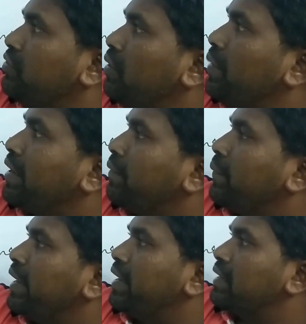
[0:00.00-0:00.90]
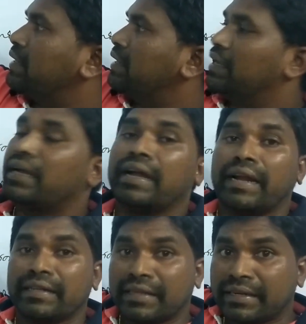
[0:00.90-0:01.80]
it will be come back
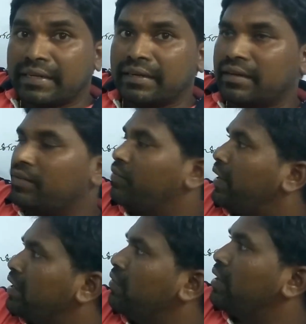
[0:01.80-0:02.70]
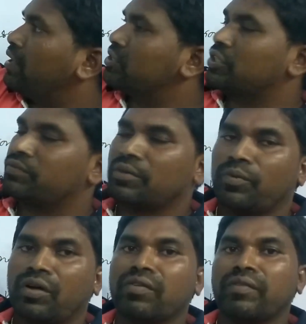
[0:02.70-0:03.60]
at the final velocity of the
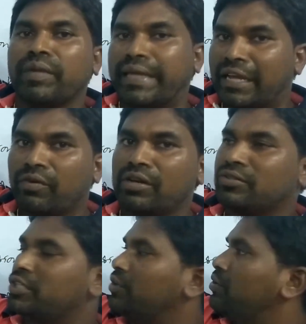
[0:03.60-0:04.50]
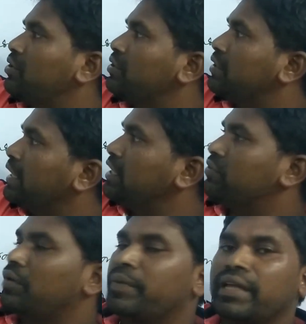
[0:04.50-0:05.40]
ball will be equal to 0, then it
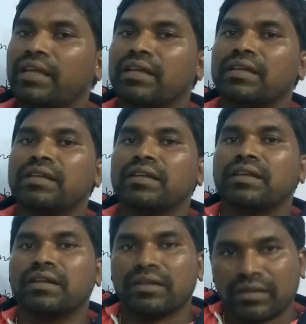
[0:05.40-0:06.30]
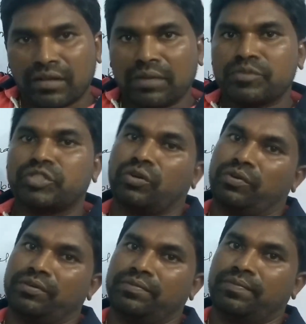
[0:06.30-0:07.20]
will be comes
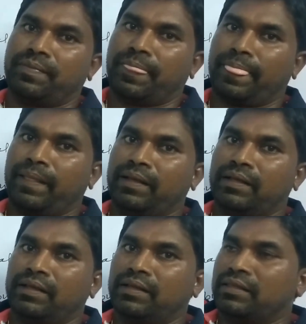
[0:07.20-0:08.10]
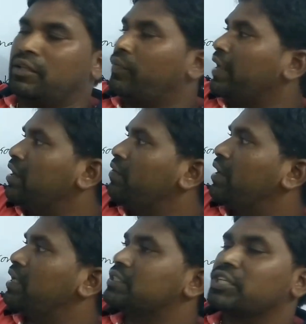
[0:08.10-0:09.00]
down. The final
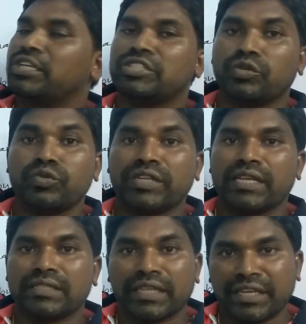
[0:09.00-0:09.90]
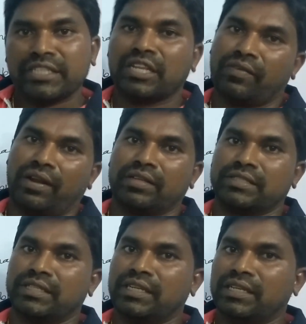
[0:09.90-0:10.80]
velocity is used as the initial
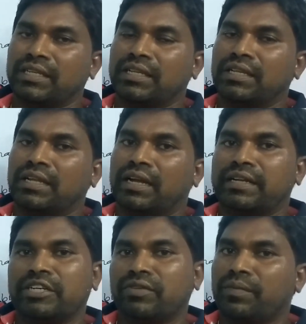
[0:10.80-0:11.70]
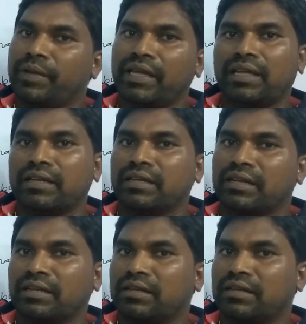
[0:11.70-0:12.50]
velocity, and it will be